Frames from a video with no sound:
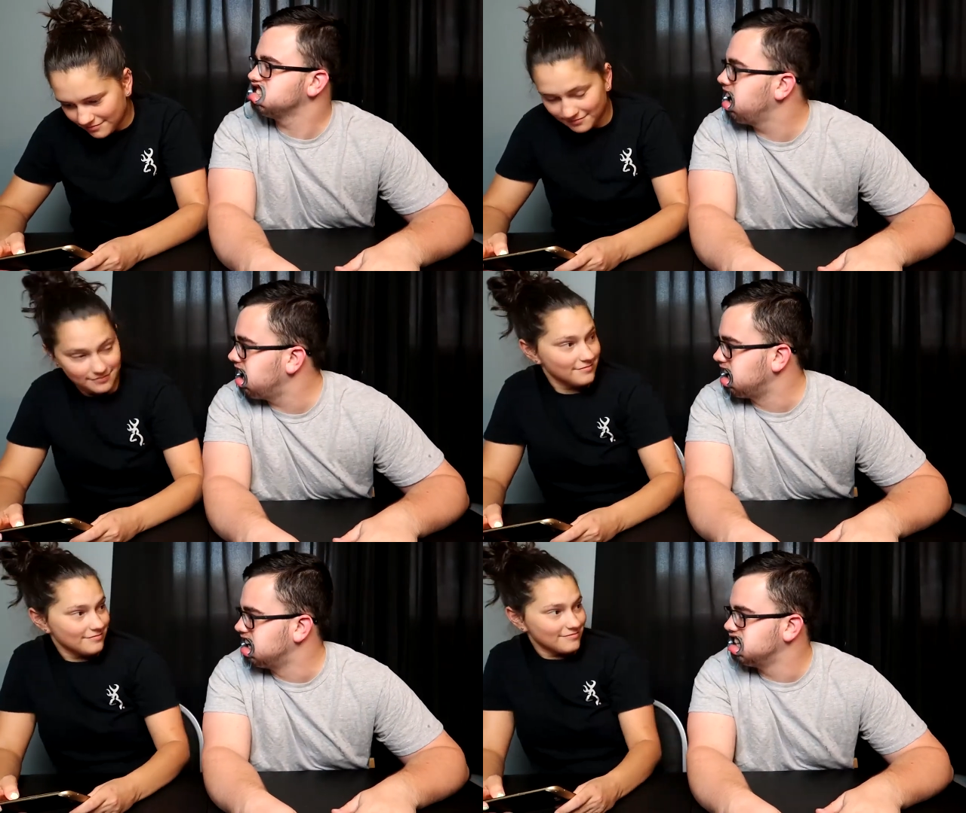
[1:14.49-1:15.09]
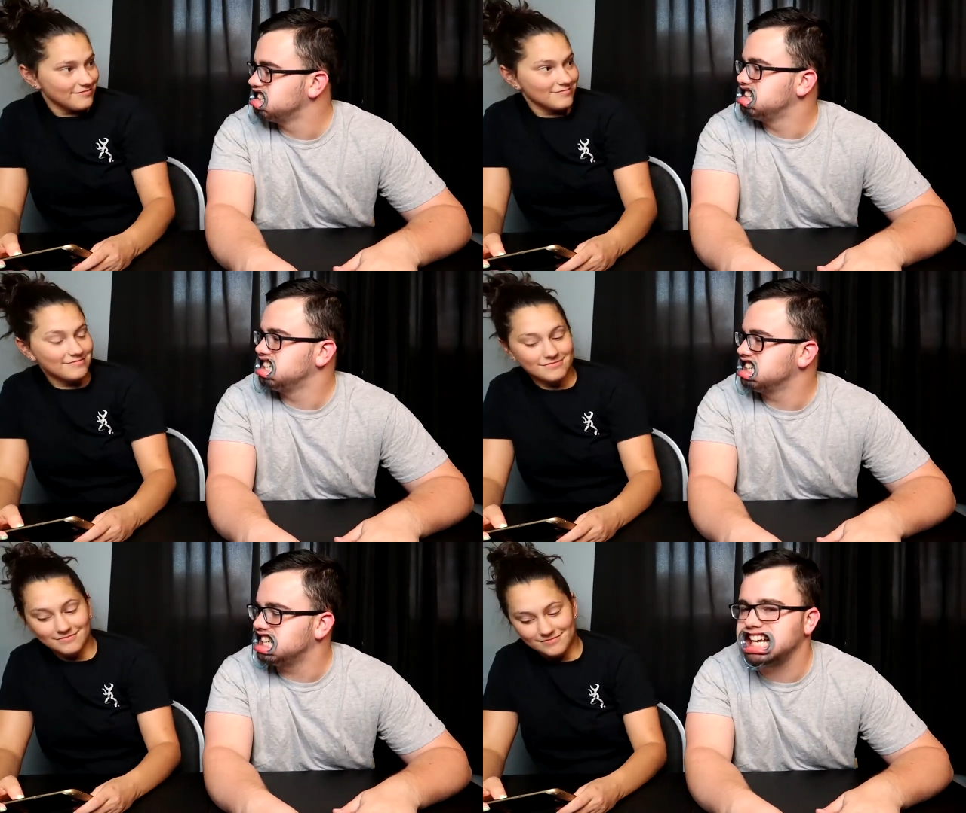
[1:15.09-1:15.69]
Speaker 1: Uh,
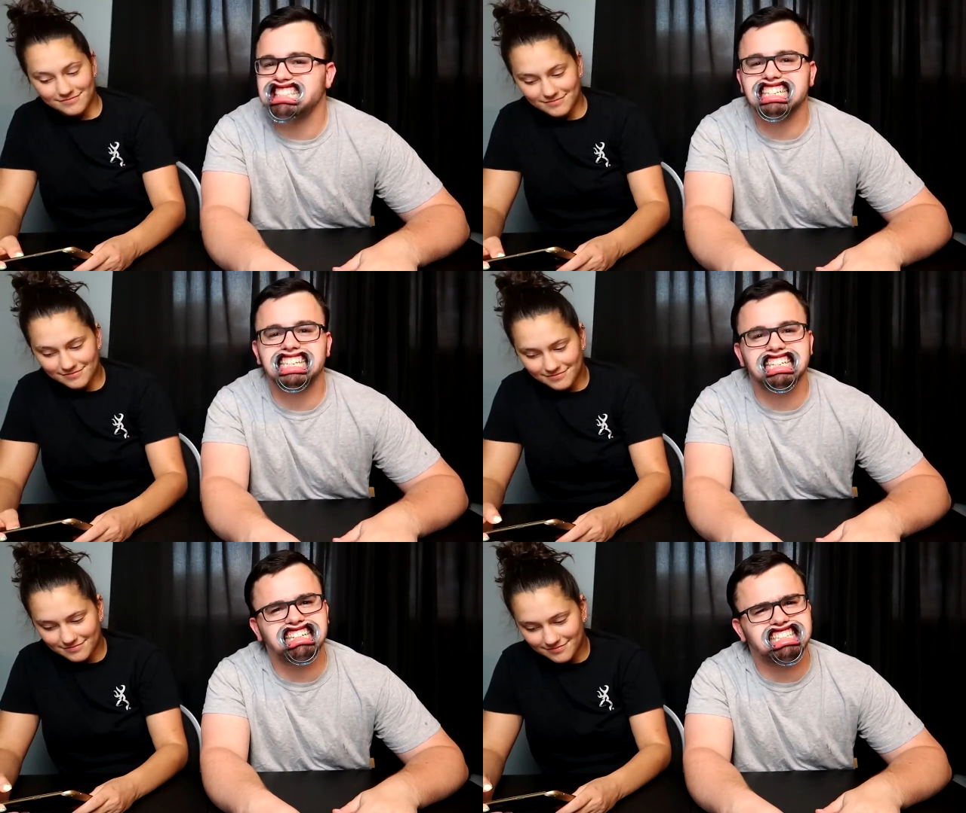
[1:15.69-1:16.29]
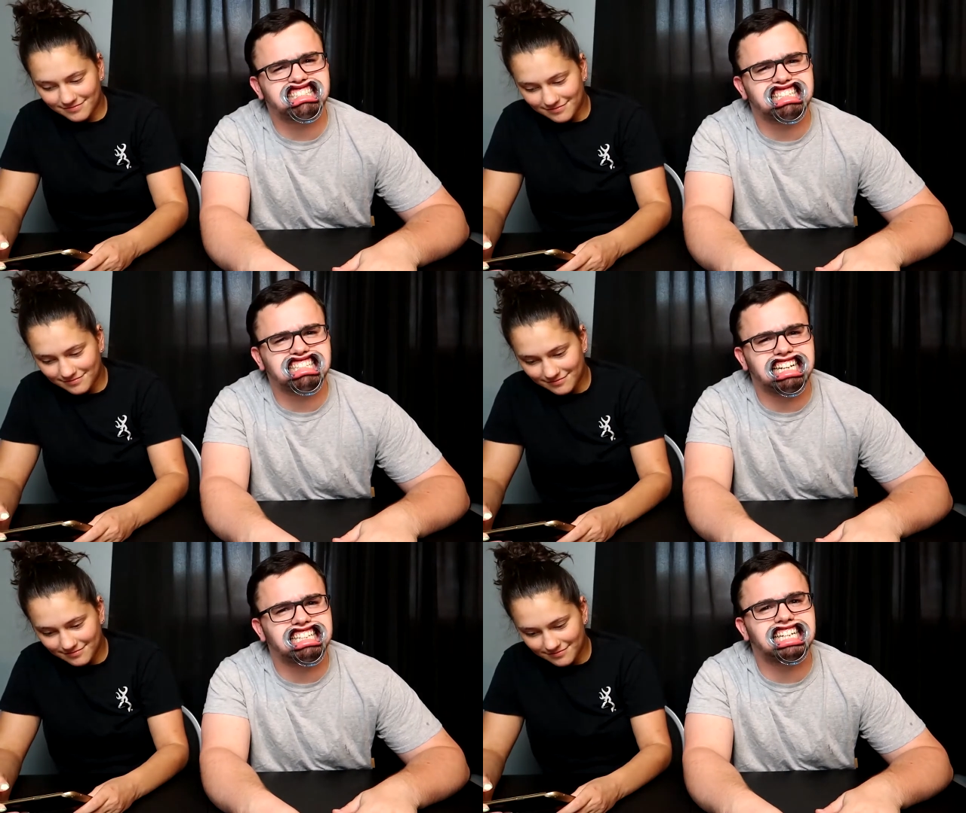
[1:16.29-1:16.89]
you gotta make the noise with
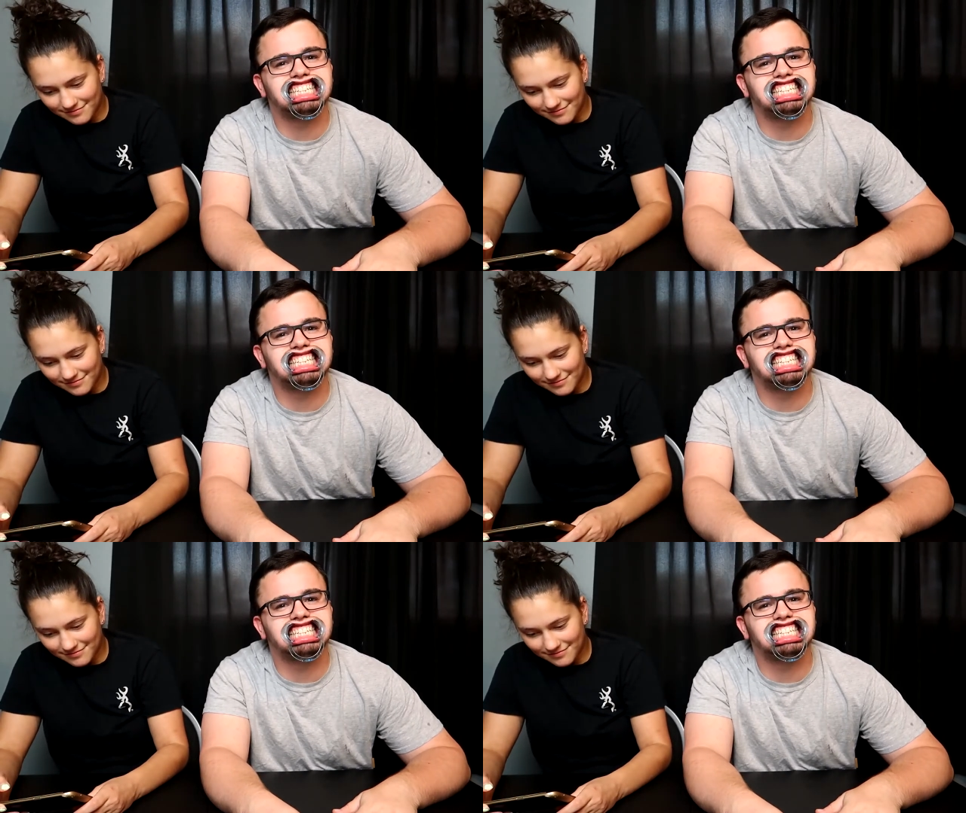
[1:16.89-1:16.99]
that.